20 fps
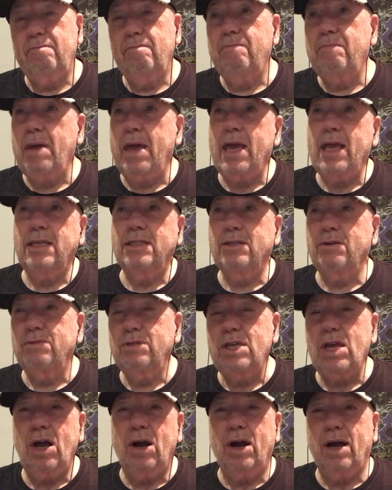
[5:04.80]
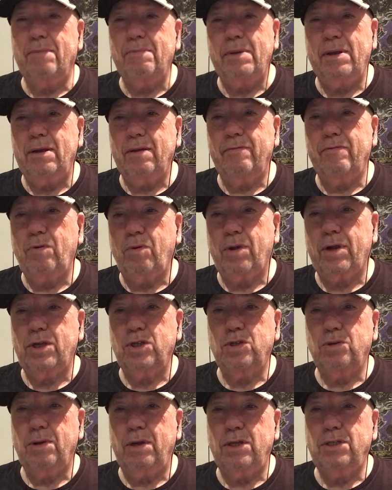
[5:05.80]
bass. There's the odd bit of
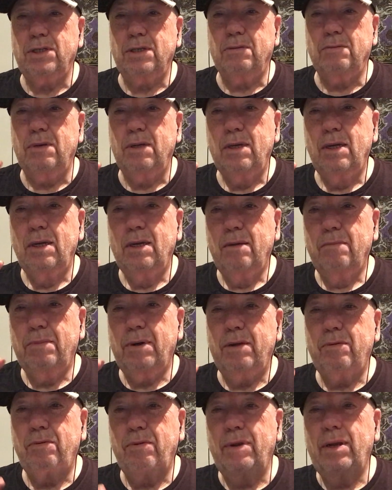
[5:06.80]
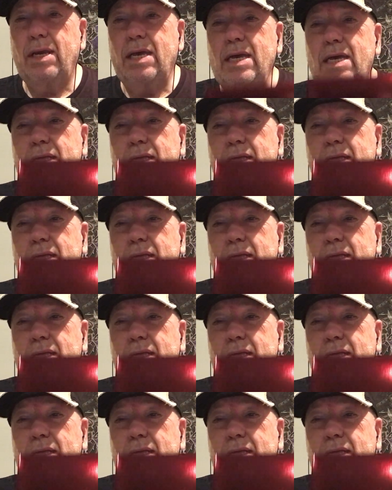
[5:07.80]
orchestration, but really